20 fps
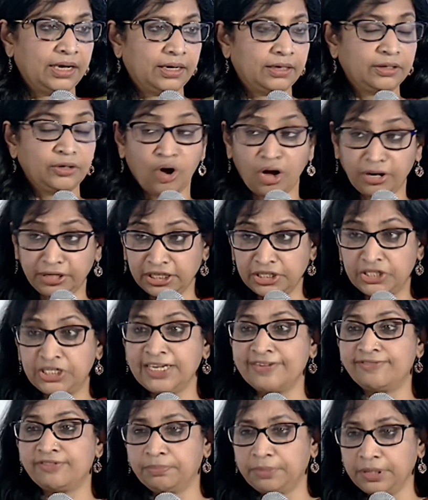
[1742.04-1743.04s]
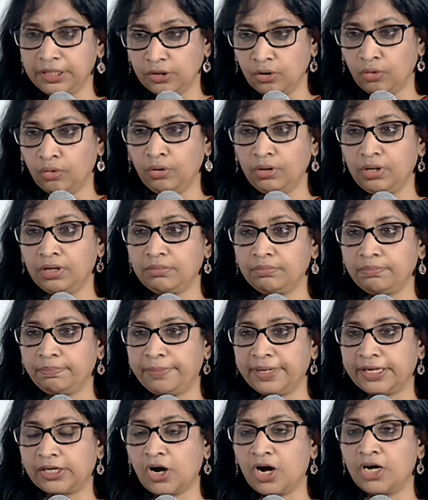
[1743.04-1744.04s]
non-achievable goal,
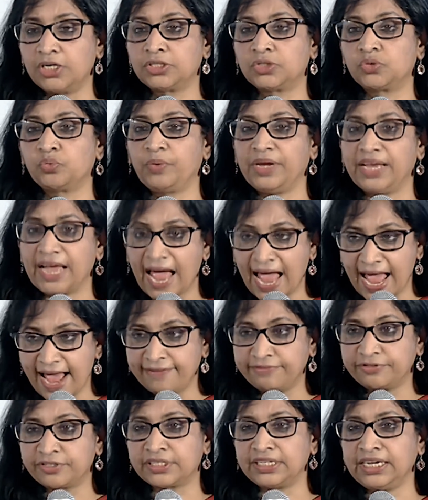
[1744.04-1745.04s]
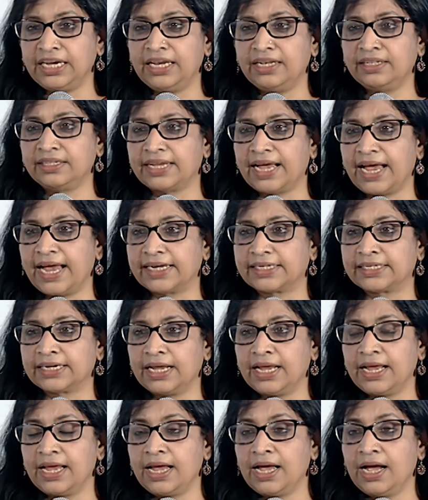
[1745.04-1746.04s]
because we have seen
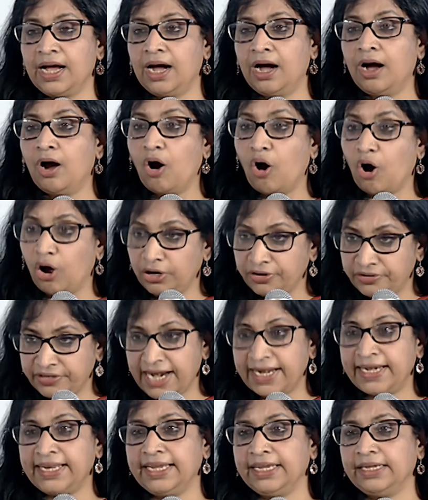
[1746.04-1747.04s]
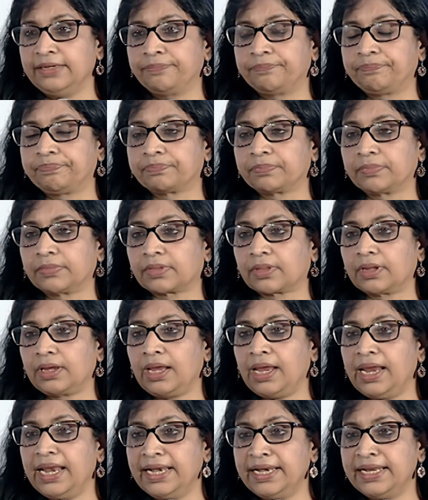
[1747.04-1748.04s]
that already
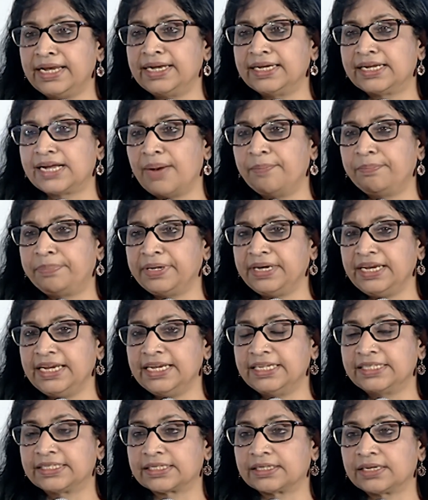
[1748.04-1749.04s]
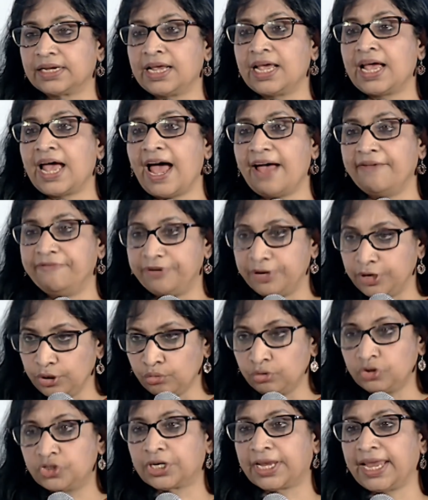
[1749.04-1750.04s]
Indian companies have
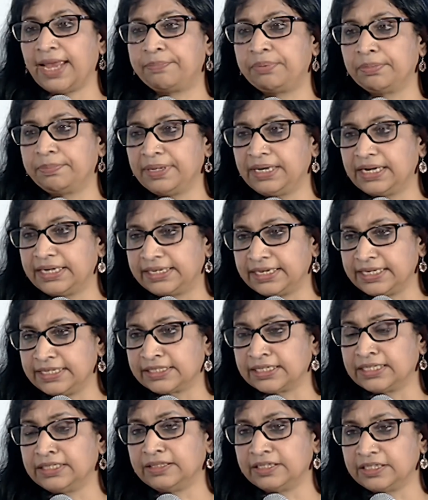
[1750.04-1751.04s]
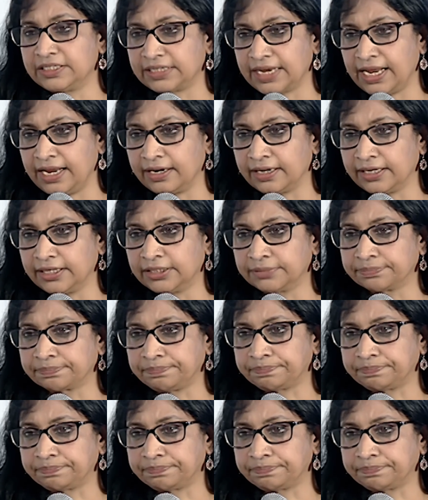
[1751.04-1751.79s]
huge capabilities in this area.